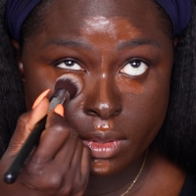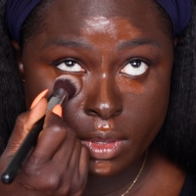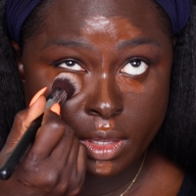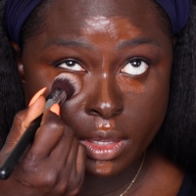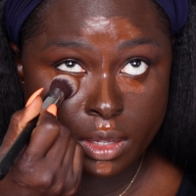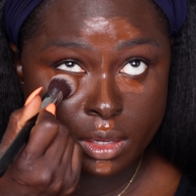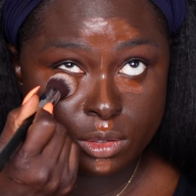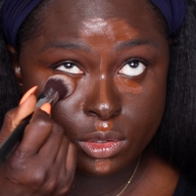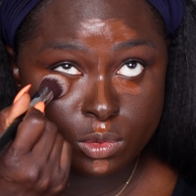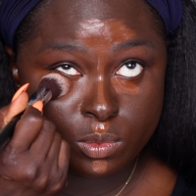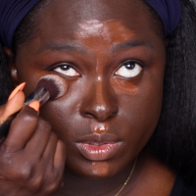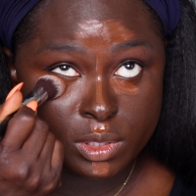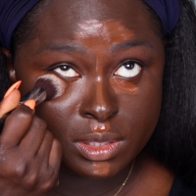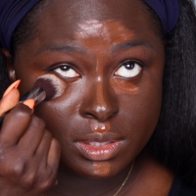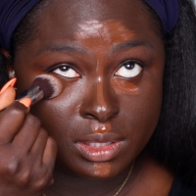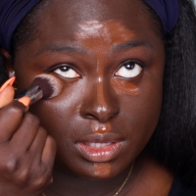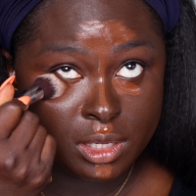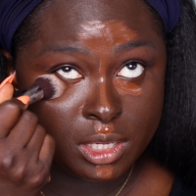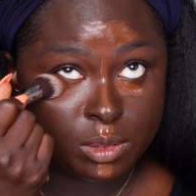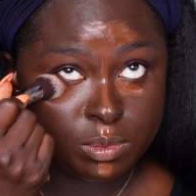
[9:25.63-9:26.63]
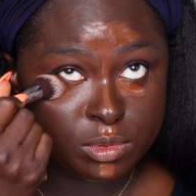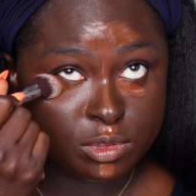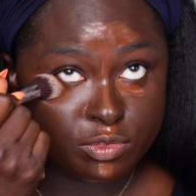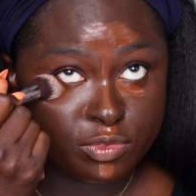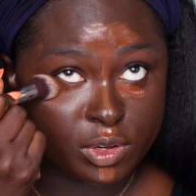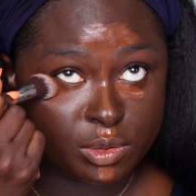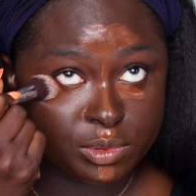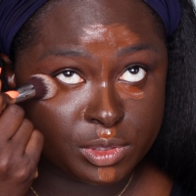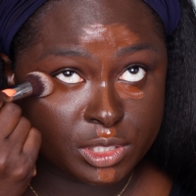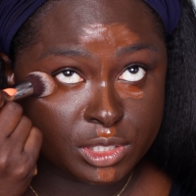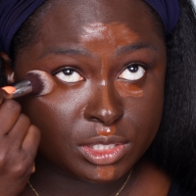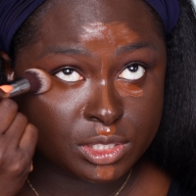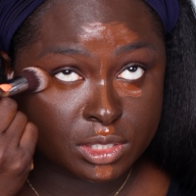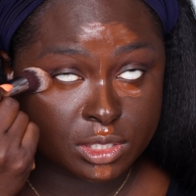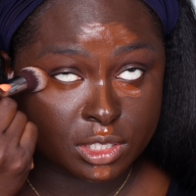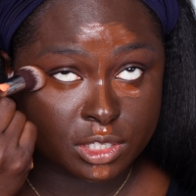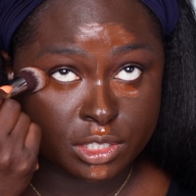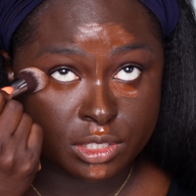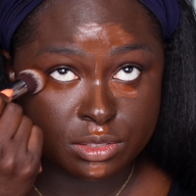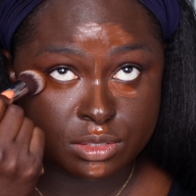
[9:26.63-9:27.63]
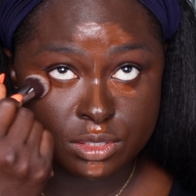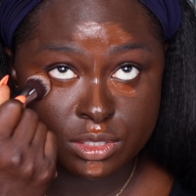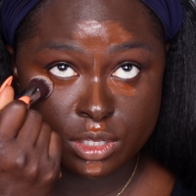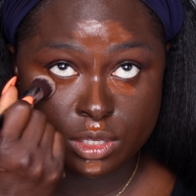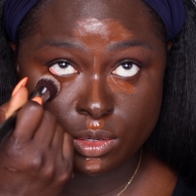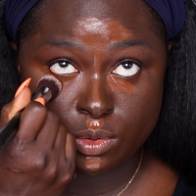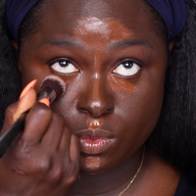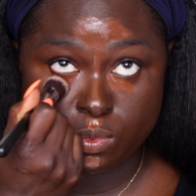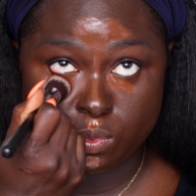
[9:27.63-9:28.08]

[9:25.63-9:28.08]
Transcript: And you want to keep the foundation, the concealer,